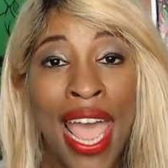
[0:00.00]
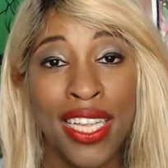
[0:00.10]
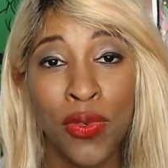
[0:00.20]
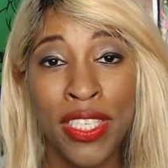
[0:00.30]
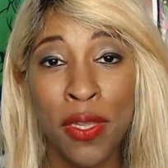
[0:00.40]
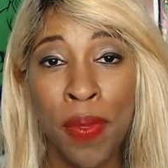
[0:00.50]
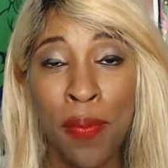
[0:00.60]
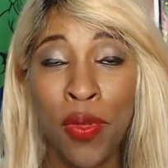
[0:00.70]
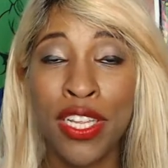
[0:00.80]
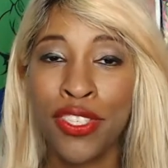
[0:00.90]
Hey, Twisted
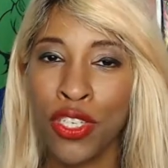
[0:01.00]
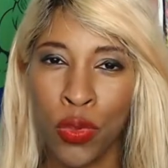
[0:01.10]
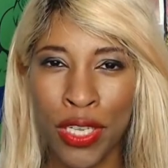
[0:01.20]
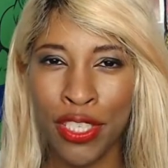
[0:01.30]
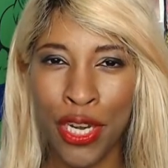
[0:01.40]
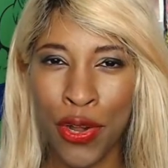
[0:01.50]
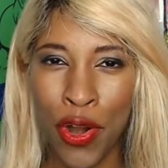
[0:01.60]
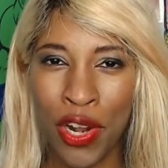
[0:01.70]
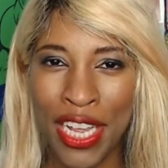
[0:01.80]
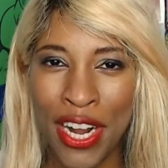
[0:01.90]
People, it's your Twisted
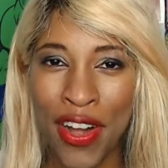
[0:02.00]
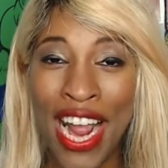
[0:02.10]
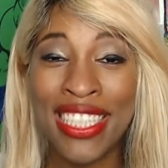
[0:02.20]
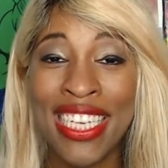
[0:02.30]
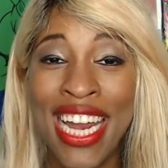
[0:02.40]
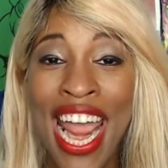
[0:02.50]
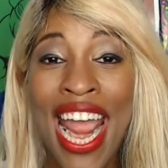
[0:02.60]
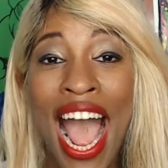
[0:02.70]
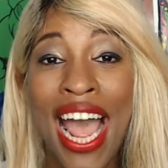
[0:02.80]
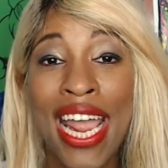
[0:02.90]
Girl here, and today
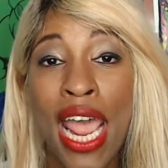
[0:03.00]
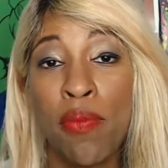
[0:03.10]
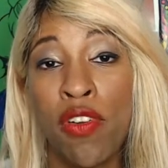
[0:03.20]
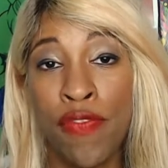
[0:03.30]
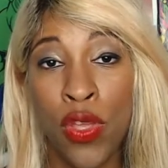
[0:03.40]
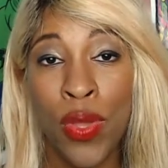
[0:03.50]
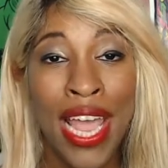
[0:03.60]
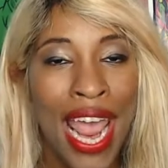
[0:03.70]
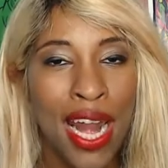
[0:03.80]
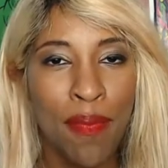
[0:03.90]
I am reviewing
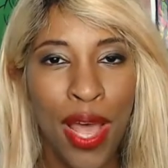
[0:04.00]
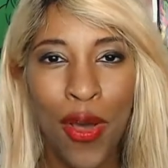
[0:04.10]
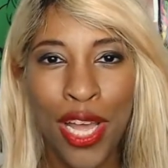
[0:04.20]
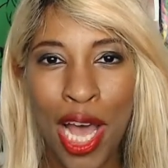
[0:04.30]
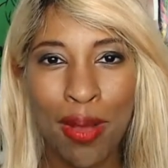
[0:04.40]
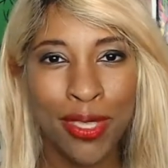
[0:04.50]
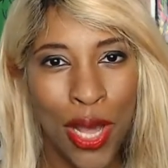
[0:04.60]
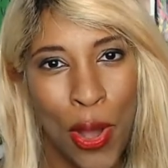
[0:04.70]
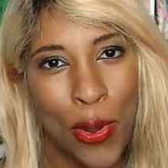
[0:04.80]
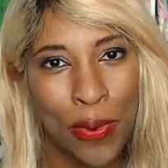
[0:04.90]
Annabelle Comes
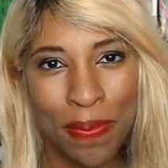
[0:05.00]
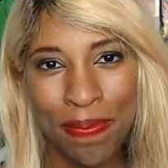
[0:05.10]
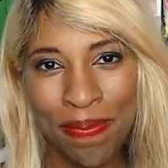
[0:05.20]
Home,